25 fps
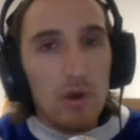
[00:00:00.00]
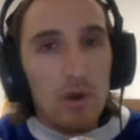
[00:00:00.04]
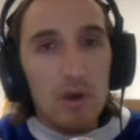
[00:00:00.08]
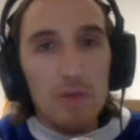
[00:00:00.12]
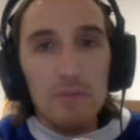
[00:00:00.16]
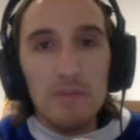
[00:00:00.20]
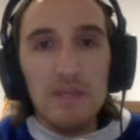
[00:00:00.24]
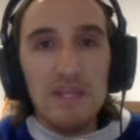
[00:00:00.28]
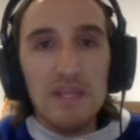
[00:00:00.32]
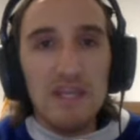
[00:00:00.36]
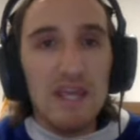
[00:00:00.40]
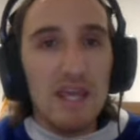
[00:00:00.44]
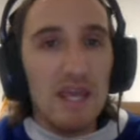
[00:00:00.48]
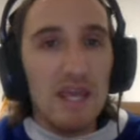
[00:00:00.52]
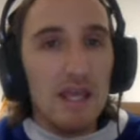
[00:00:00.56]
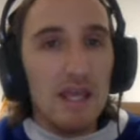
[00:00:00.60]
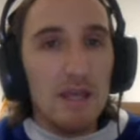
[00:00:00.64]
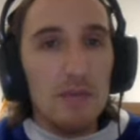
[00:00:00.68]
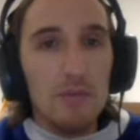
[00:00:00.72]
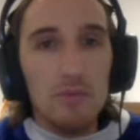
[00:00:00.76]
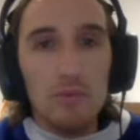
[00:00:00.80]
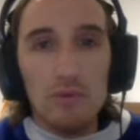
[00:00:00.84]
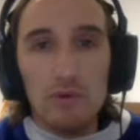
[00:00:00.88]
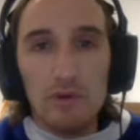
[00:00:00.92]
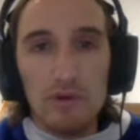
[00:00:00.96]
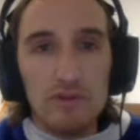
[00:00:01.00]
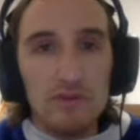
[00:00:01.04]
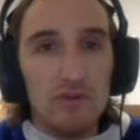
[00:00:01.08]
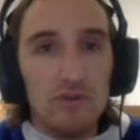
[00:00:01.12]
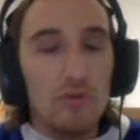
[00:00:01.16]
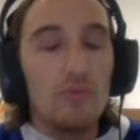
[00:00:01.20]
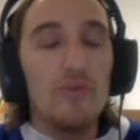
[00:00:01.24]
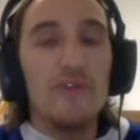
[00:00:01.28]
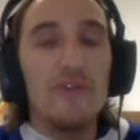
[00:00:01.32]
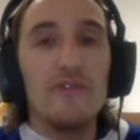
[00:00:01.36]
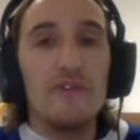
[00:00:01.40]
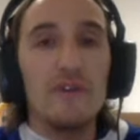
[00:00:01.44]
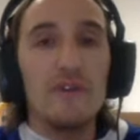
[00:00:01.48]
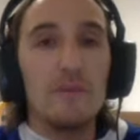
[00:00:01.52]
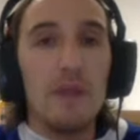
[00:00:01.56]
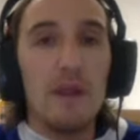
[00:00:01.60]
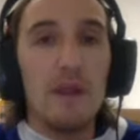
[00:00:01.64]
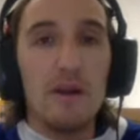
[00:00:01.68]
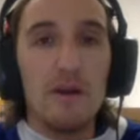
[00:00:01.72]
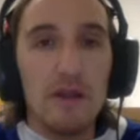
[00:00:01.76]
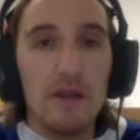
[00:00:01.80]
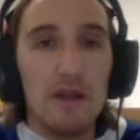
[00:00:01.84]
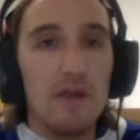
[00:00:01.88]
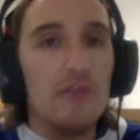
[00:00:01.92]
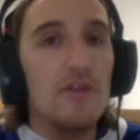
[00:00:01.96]
Benoit McCabe were a
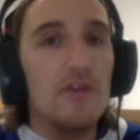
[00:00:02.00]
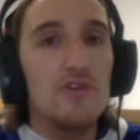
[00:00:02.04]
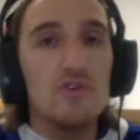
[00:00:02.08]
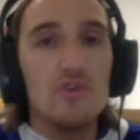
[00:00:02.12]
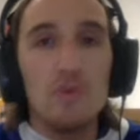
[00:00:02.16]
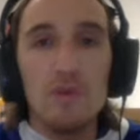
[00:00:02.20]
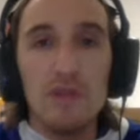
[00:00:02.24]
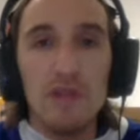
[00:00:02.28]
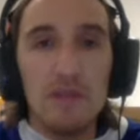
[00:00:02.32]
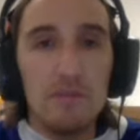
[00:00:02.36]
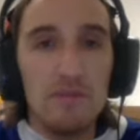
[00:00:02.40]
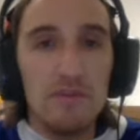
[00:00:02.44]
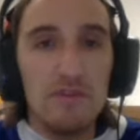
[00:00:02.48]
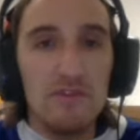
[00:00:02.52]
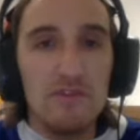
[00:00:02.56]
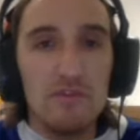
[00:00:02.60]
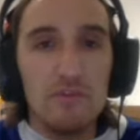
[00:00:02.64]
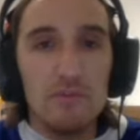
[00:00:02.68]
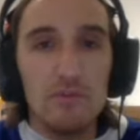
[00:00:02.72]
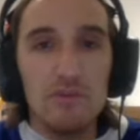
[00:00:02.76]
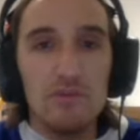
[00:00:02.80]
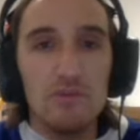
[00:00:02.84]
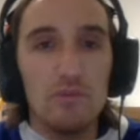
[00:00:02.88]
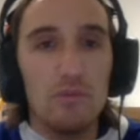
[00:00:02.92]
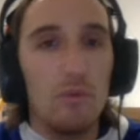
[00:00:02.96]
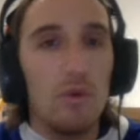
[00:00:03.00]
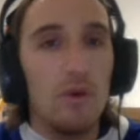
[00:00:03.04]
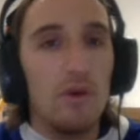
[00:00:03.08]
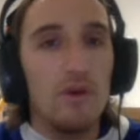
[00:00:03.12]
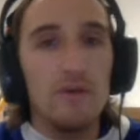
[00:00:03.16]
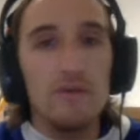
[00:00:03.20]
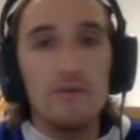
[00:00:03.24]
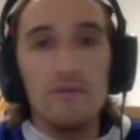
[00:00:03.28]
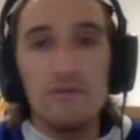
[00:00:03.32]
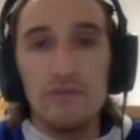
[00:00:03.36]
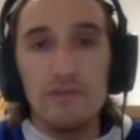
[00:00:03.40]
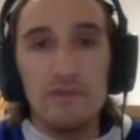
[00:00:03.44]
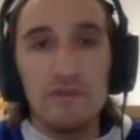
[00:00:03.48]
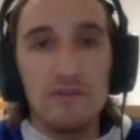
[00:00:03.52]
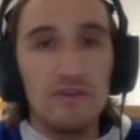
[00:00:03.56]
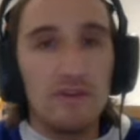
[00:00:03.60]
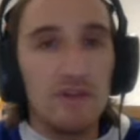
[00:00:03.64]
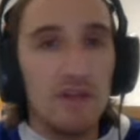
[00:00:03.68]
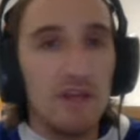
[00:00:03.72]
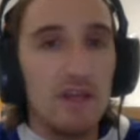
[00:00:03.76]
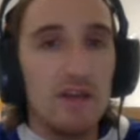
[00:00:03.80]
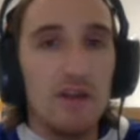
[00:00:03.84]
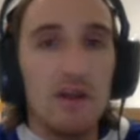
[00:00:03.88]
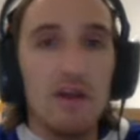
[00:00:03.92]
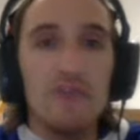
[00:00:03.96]
terrific pairing. I thought Joel Edmondson was
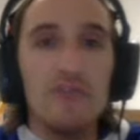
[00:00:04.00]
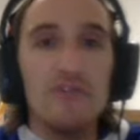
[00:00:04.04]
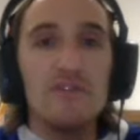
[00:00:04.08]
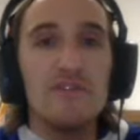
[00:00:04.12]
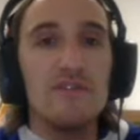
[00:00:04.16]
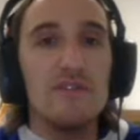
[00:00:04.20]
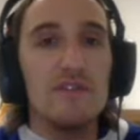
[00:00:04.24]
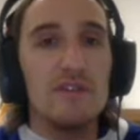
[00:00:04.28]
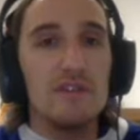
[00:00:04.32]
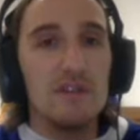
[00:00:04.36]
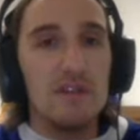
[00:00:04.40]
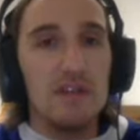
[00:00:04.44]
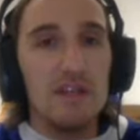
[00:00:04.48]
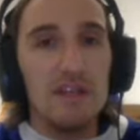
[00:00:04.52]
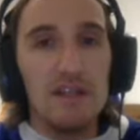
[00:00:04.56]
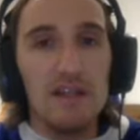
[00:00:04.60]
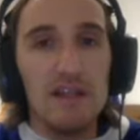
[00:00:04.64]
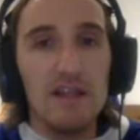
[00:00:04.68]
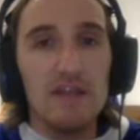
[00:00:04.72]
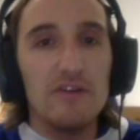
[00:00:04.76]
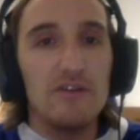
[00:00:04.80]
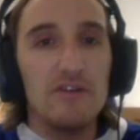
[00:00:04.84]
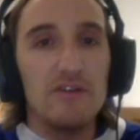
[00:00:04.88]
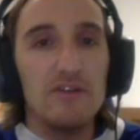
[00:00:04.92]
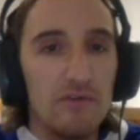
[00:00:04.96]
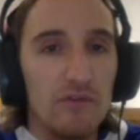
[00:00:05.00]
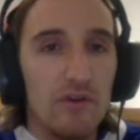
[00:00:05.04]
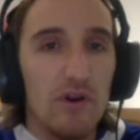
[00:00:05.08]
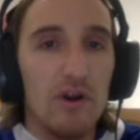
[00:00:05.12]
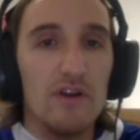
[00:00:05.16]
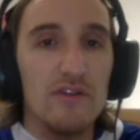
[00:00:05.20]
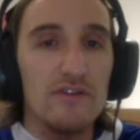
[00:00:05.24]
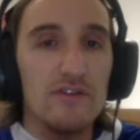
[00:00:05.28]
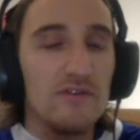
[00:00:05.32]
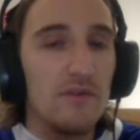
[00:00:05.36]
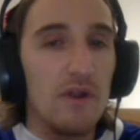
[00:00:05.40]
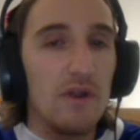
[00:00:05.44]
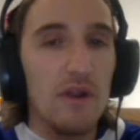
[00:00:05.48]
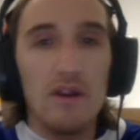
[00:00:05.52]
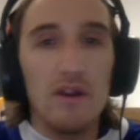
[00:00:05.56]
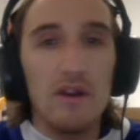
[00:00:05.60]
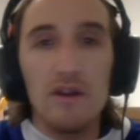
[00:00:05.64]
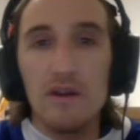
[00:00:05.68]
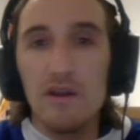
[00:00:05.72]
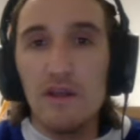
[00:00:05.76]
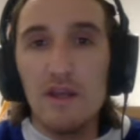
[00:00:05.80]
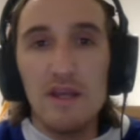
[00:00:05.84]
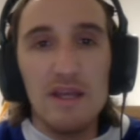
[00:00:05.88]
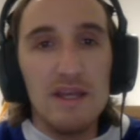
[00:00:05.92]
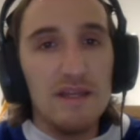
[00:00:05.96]
wonderful tonight. Obviously, the Nylander Tavares
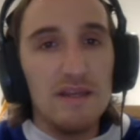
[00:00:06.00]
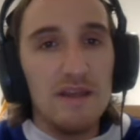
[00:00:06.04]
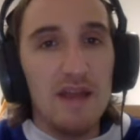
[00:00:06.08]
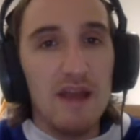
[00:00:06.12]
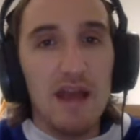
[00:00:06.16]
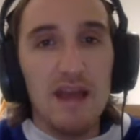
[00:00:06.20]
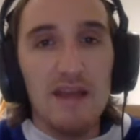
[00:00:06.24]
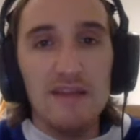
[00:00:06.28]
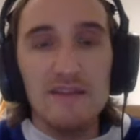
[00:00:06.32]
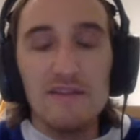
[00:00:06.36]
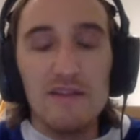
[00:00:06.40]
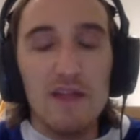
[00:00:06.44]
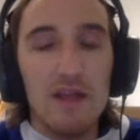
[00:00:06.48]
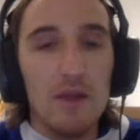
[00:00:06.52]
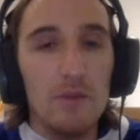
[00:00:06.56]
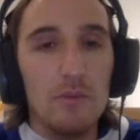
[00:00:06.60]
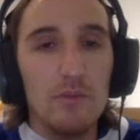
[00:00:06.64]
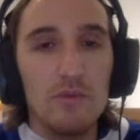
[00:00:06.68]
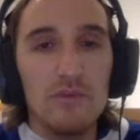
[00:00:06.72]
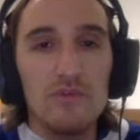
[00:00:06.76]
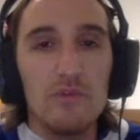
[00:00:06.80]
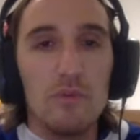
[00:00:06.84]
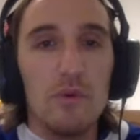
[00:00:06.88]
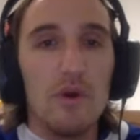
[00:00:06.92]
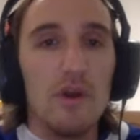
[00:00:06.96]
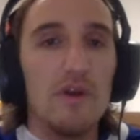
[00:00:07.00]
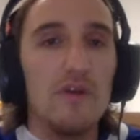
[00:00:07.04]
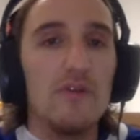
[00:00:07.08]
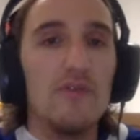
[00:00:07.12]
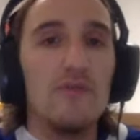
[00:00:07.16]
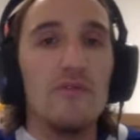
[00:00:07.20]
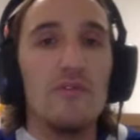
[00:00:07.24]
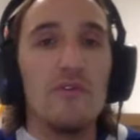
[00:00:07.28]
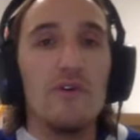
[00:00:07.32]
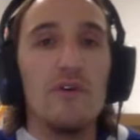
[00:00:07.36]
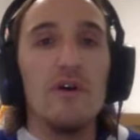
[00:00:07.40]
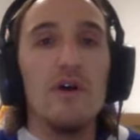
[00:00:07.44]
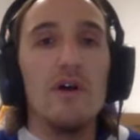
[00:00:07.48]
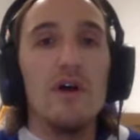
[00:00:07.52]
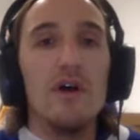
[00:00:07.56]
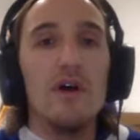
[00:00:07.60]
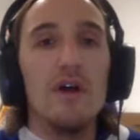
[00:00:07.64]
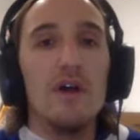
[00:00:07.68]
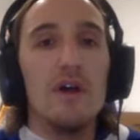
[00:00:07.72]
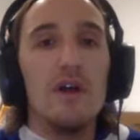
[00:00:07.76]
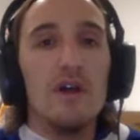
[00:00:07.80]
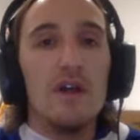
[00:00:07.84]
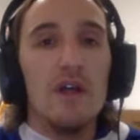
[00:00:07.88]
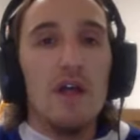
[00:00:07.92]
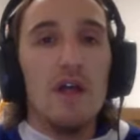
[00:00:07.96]
Knies line was wonderful.
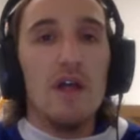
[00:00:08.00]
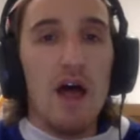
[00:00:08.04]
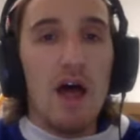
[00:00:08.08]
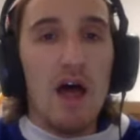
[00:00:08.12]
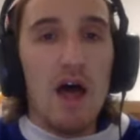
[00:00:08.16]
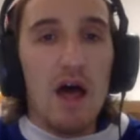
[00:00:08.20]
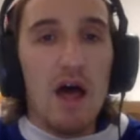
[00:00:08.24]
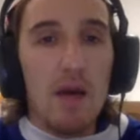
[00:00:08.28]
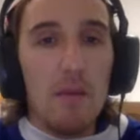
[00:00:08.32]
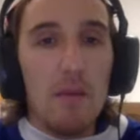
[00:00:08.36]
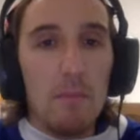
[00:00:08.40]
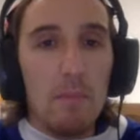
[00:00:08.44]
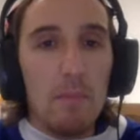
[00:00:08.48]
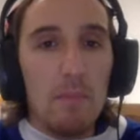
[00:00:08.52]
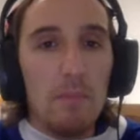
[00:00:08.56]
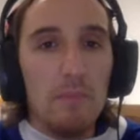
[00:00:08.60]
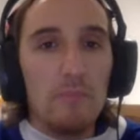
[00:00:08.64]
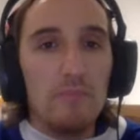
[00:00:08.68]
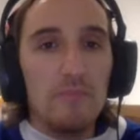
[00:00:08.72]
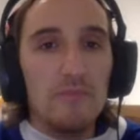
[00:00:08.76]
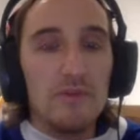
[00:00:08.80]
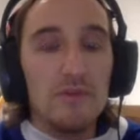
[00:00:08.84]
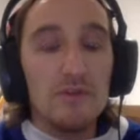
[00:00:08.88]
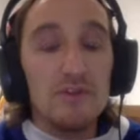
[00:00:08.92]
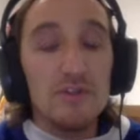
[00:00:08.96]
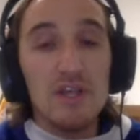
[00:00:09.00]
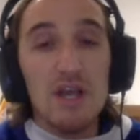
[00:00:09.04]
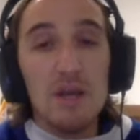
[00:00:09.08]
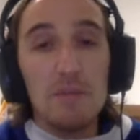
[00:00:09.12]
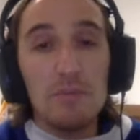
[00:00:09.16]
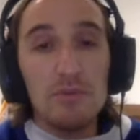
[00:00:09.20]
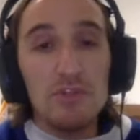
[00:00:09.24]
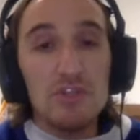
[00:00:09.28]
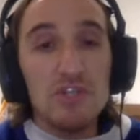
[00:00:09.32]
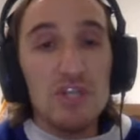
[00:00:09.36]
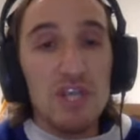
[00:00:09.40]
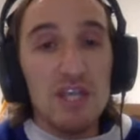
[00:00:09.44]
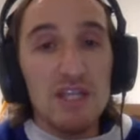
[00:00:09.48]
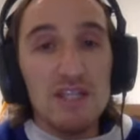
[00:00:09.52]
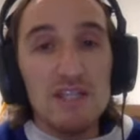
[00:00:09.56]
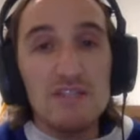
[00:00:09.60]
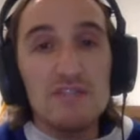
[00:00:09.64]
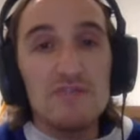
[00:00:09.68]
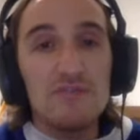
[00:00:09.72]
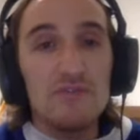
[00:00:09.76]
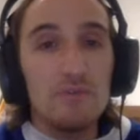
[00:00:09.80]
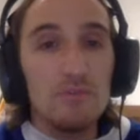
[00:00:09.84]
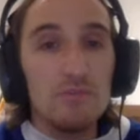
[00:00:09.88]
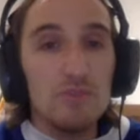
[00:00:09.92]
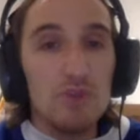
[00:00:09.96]
There's a couple chances from
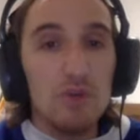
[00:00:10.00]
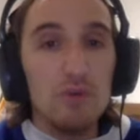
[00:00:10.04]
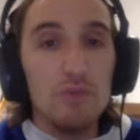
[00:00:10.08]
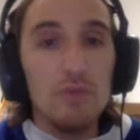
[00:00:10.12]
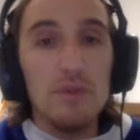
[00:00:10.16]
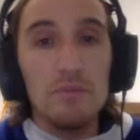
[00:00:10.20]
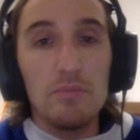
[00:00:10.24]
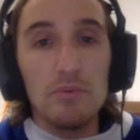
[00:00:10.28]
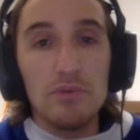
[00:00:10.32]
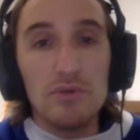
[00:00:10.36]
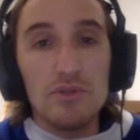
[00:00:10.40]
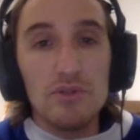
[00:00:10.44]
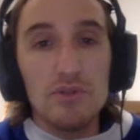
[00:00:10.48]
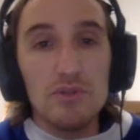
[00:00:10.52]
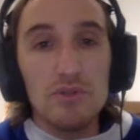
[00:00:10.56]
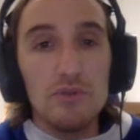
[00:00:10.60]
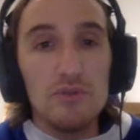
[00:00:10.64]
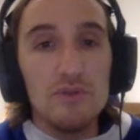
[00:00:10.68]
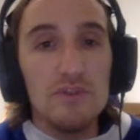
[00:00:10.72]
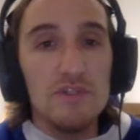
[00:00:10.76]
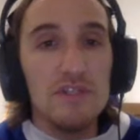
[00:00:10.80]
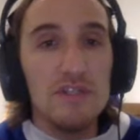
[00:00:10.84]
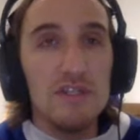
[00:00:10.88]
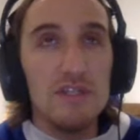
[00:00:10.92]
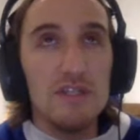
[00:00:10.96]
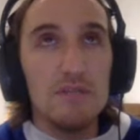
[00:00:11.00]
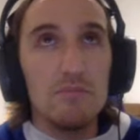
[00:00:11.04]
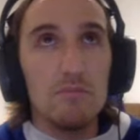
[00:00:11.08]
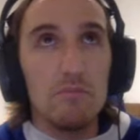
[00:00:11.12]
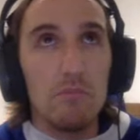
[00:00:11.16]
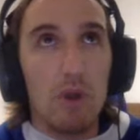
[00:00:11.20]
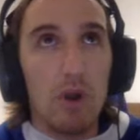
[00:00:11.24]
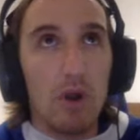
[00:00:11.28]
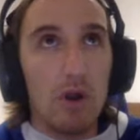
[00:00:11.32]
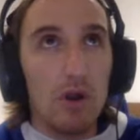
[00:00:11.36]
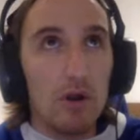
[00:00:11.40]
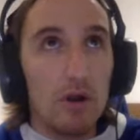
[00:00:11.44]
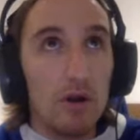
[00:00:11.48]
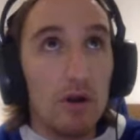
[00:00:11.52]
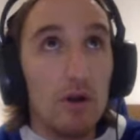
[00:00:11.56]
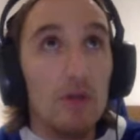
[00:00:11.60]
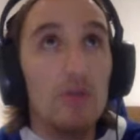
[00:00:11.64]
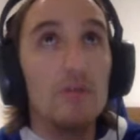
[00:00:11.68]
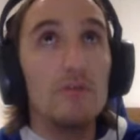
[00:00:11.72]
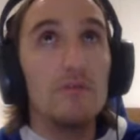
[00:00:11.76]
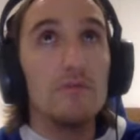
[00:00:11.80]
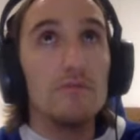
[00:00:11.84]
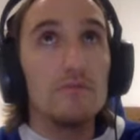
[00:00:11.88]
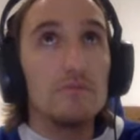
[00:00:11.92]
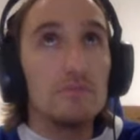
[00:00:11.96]
Domi, Bertuzzi, Marner,
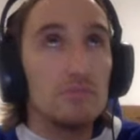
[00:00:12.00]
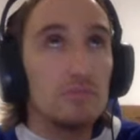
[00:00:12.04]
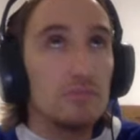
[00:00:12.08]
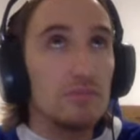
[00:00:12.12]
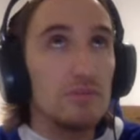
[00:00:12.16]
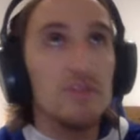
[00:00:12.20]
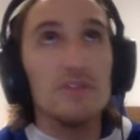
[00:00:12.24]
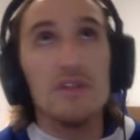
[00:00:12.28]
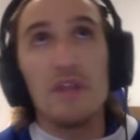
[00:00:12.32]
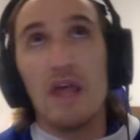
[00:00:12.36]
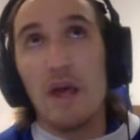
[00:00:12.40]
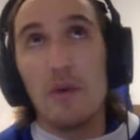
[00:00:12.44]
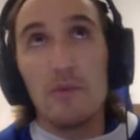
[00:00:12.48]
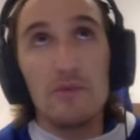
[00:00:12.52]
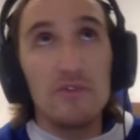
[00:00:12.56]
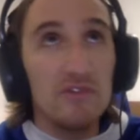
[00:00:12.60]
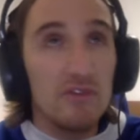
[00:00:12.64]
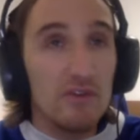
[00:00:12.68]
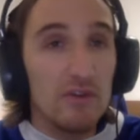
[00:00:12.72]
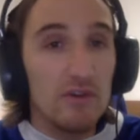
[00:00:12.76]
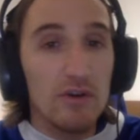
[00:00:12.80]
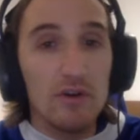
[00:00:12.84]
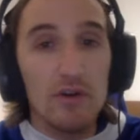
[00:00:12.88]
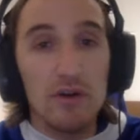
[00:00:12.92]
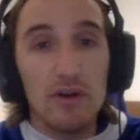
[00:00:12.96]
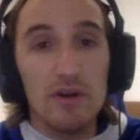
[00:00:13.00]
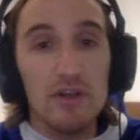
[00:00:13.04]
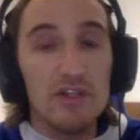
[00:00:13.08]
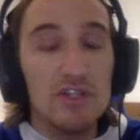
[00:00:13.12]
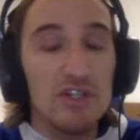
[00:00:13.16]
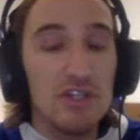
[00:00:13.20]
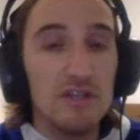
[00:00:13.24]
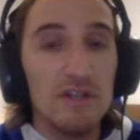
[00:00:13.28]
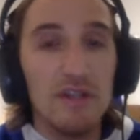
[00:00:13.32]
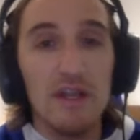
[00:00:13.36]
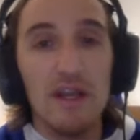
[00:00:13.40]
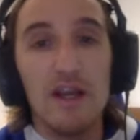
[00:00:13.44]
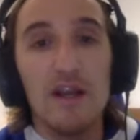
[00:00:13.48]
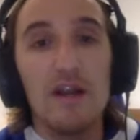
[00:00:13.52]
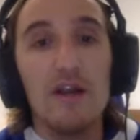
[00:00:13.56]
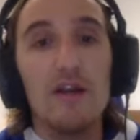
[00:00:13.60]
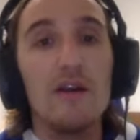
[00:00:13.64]
so that was encouraging there.